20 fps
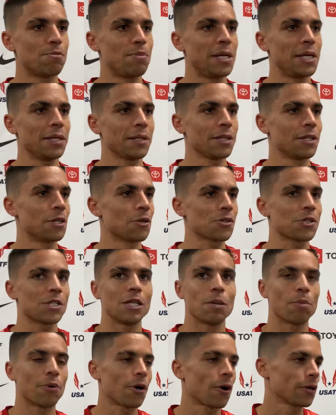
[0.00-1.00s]
meet, you know,
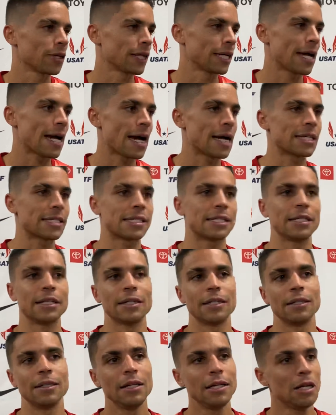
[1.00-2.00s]
seeing Bernard Lagat,
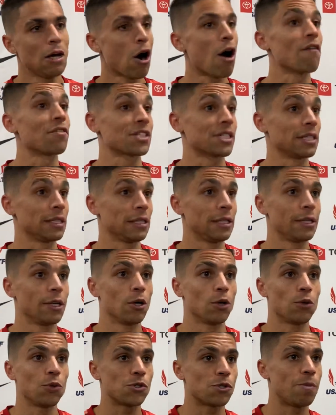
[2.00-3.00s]
seeing obviously Leo,
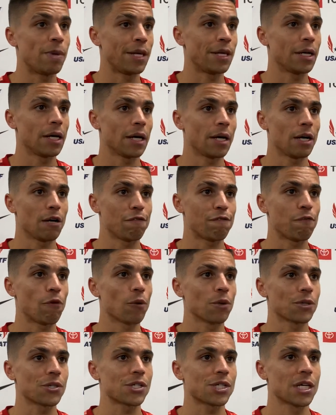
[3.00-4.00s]
who's been a, a
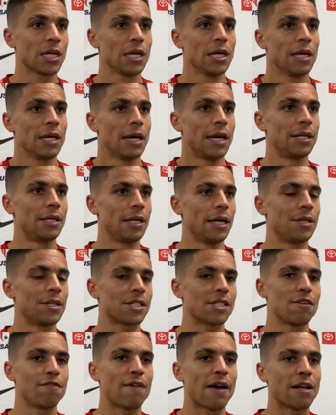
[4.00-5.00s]
force in, in,
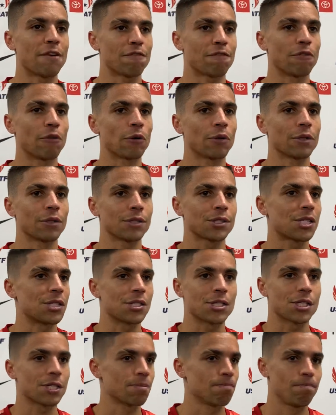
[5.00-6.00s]
this event for
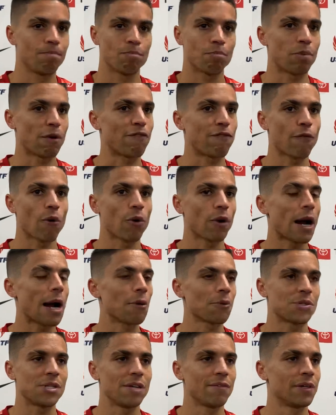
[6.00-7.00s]
since before I
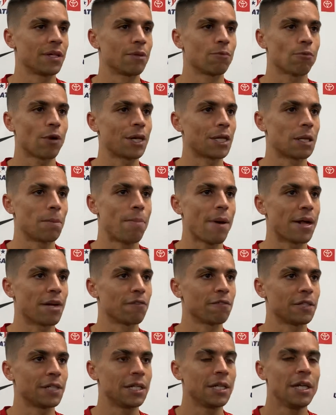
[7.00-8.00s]
was even running
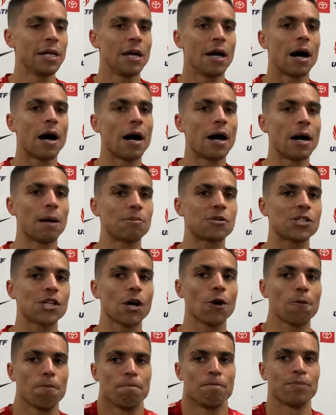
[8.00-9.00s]
competitively, um,
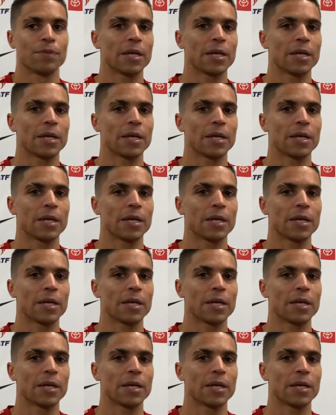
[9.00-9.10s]
so